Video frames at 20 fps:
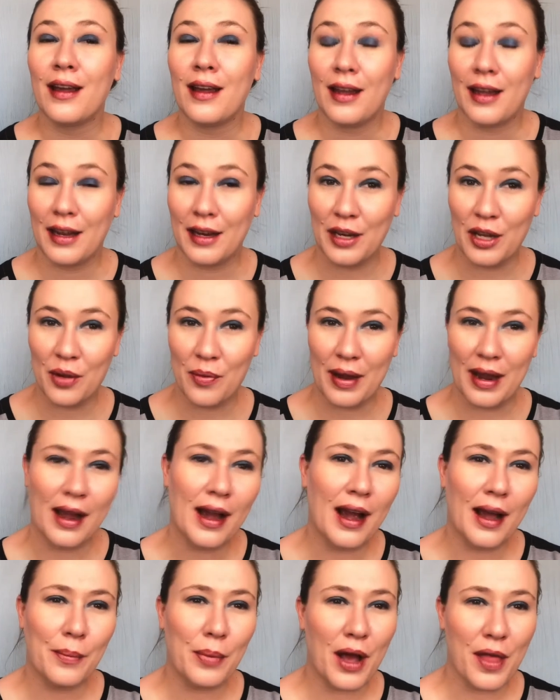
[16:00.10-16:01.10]
Anyway,
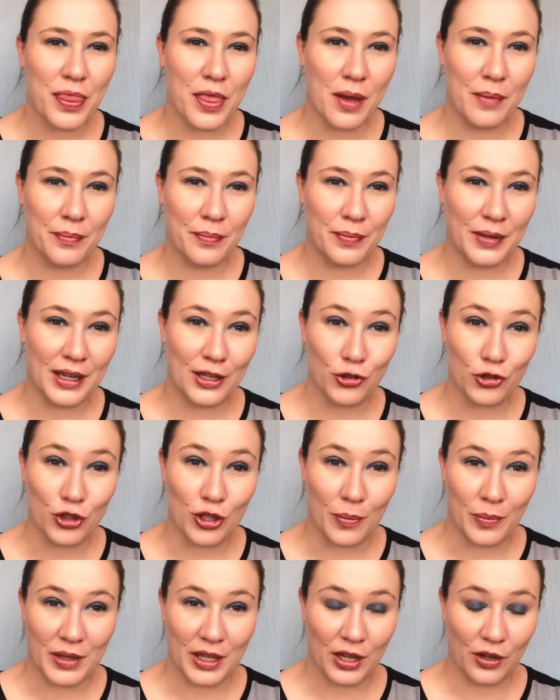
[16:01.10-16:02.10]
I bought them each
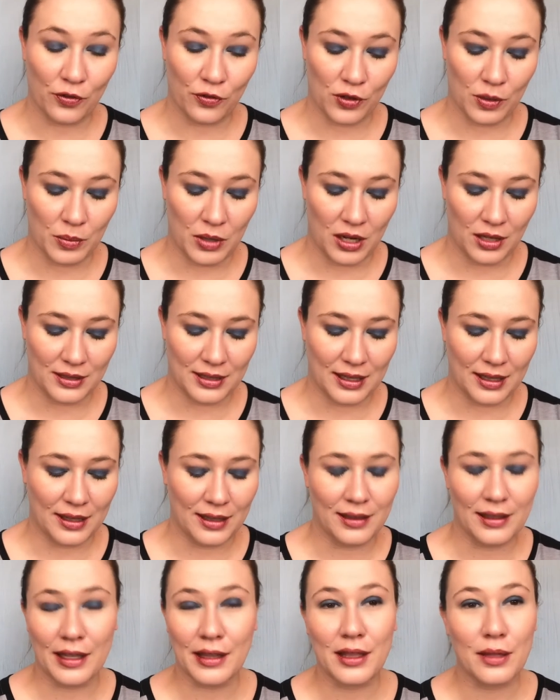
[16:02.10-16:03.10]
something from Ulta,
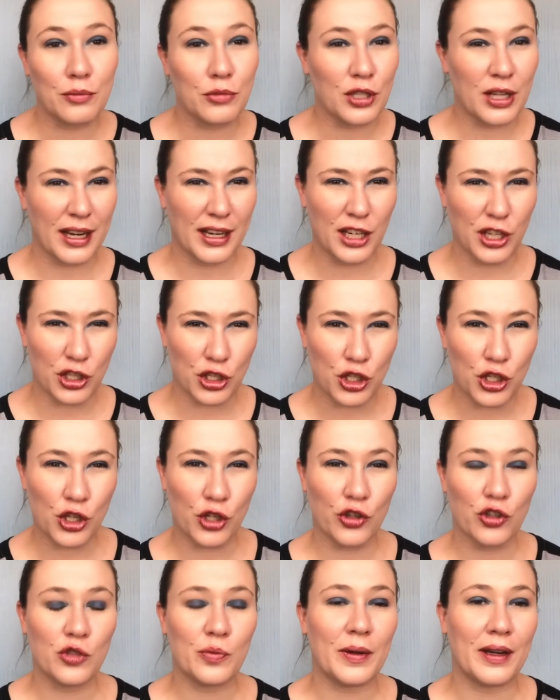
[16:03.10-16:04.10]
let them kind of
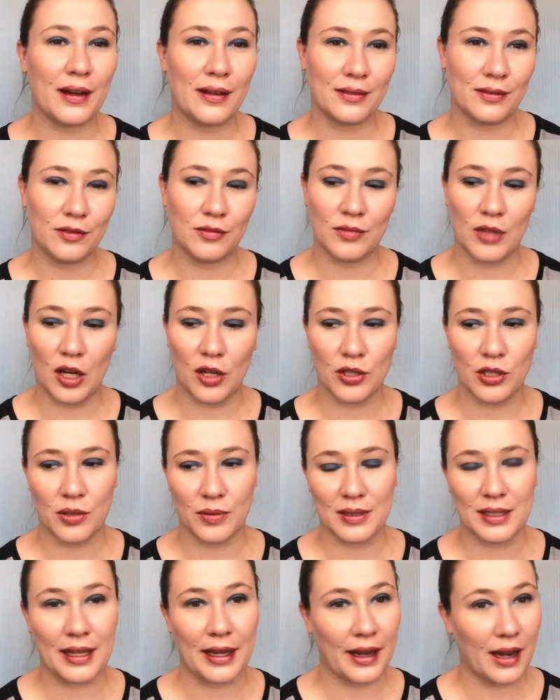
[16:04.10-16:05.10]
choose, but also
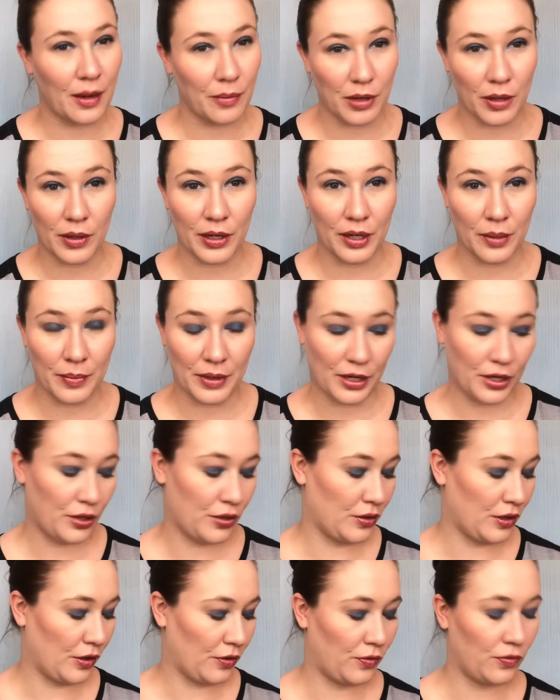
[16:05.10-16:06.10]
was like, I'm not gonna buy
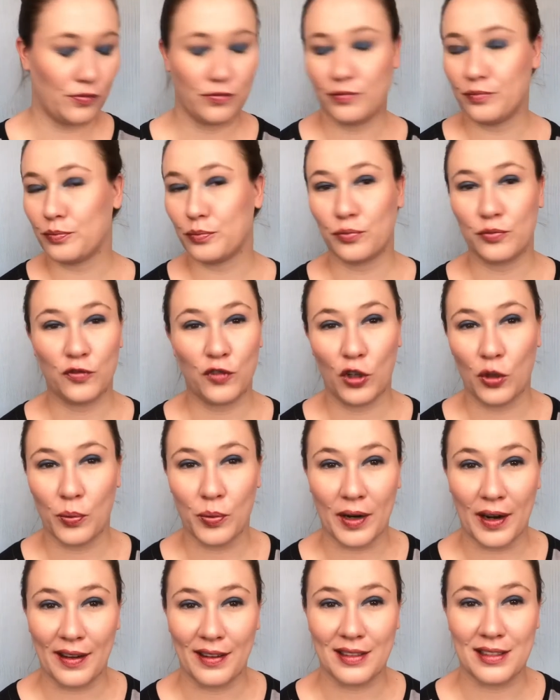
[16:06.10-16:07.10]
you a full
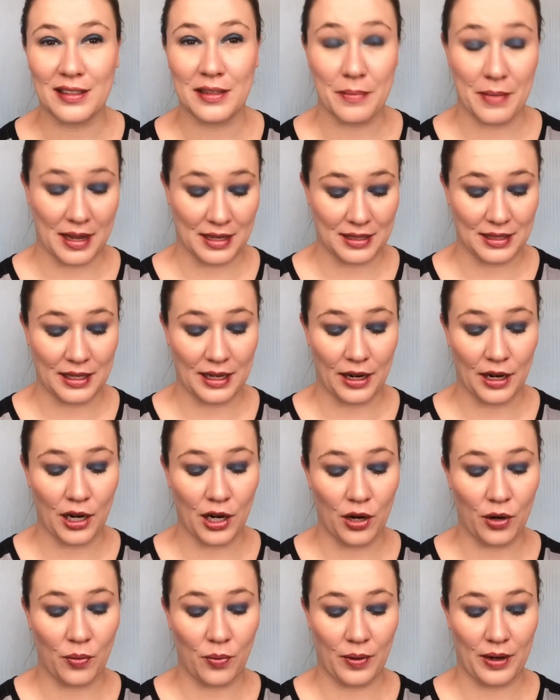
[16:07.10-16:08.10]
priced
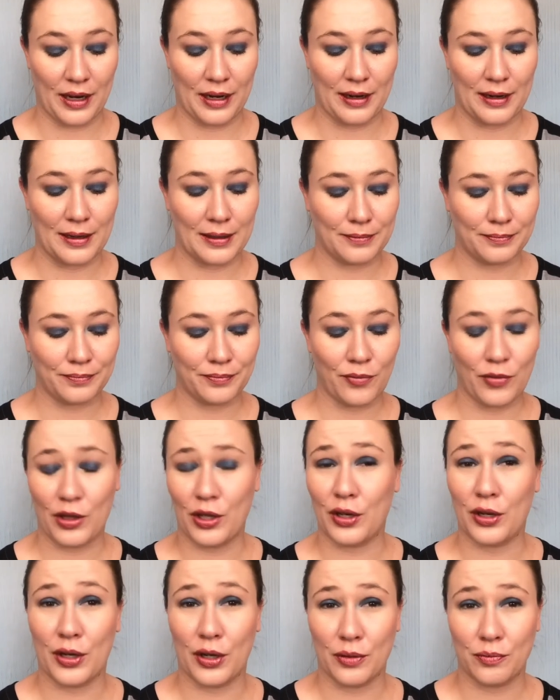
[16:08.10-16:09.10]
mascara when,
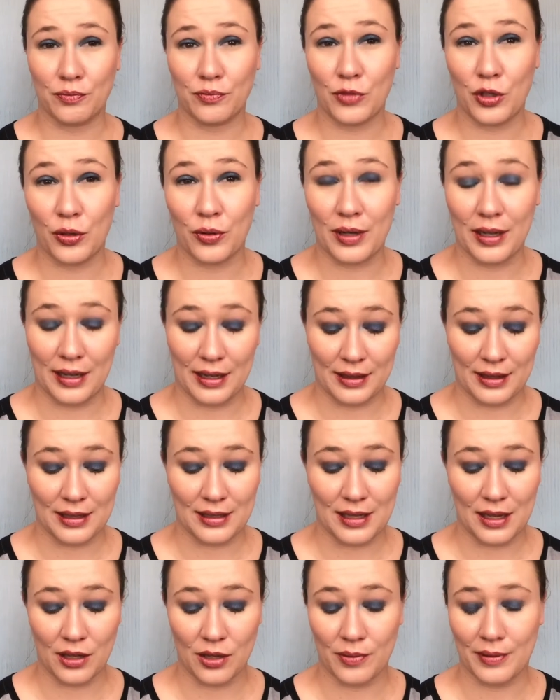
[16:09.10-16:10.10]
you know, you could get this
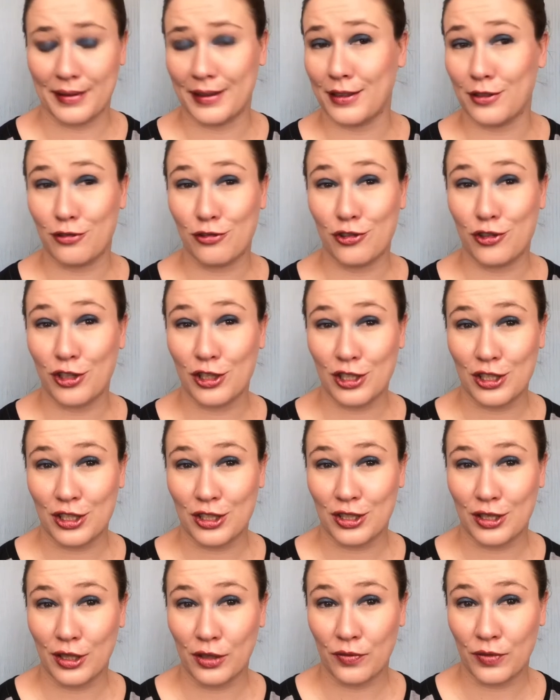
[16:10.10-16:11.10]
other one that's just as
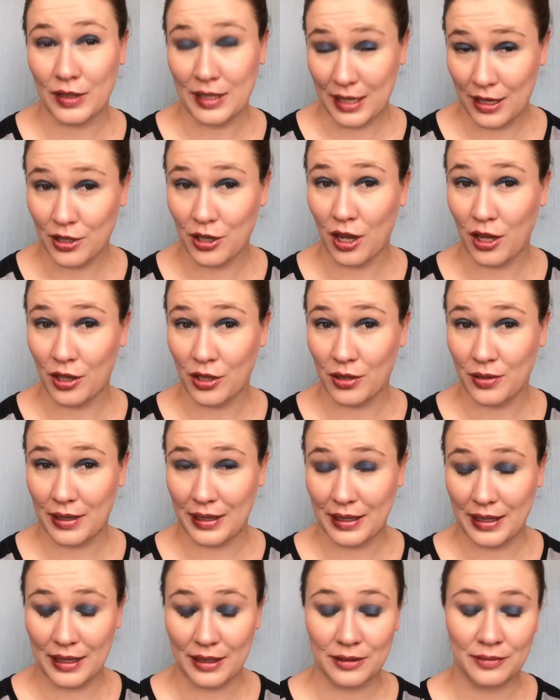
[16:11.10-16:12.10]
good for $10 right
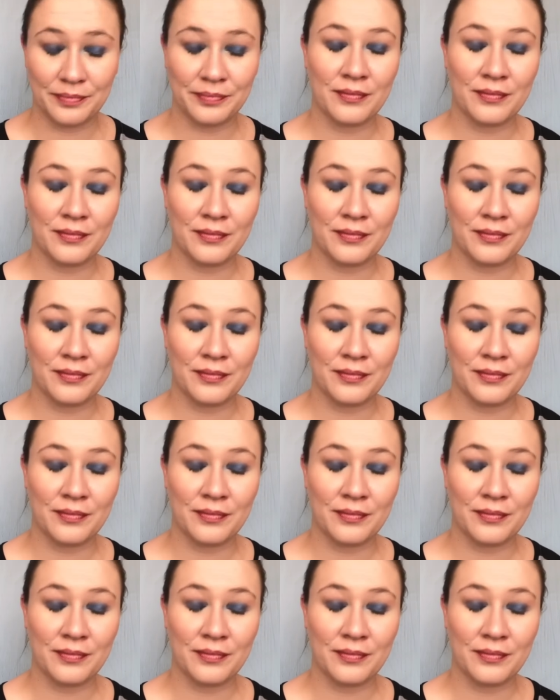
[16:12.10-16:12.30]
now